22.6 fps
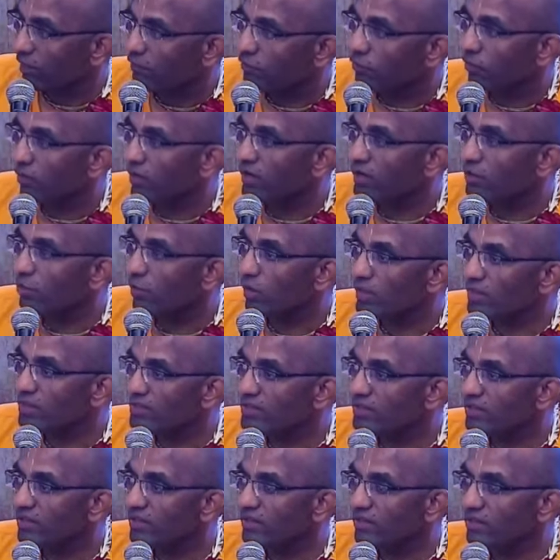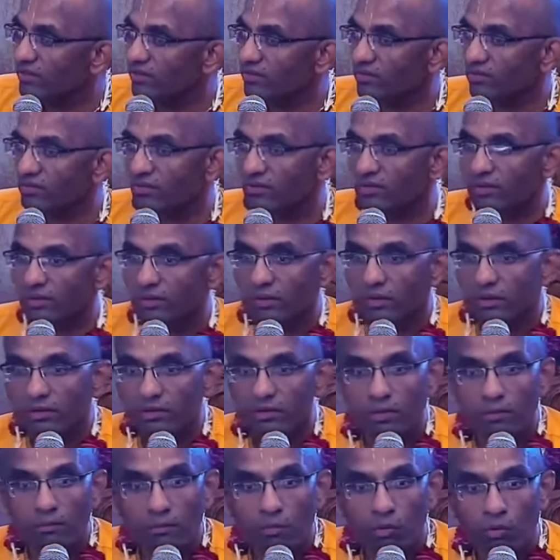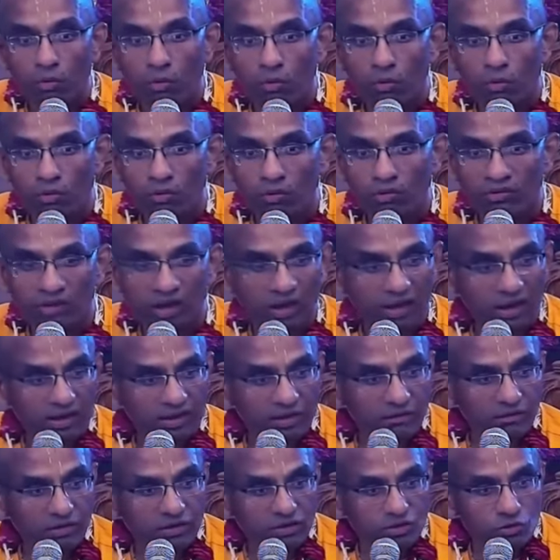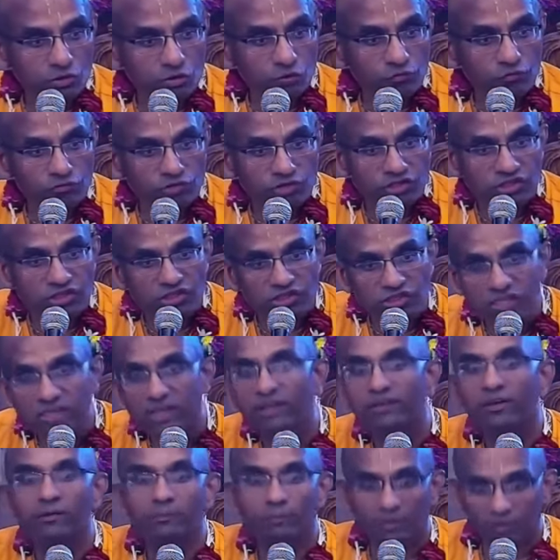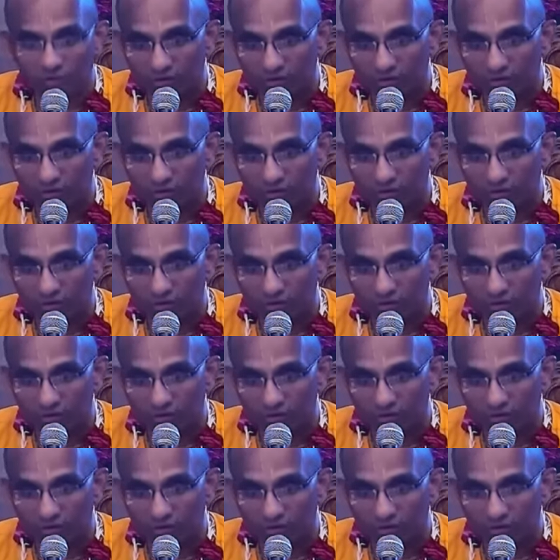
So in one sense, the modes are like a very sophisticated